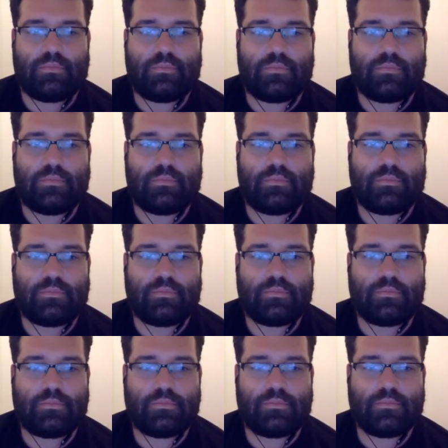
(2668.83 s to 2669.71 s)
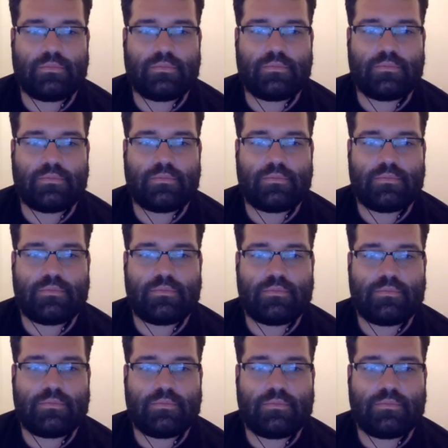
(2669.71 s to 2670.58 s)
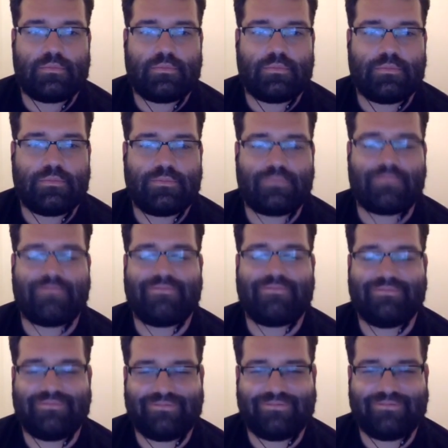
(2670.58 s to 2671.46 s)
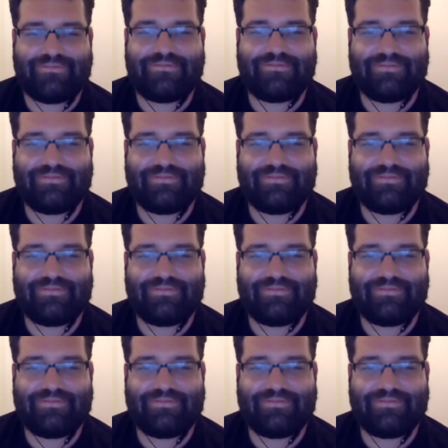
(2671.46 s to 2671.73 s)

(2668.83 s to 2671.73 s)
(not speaking)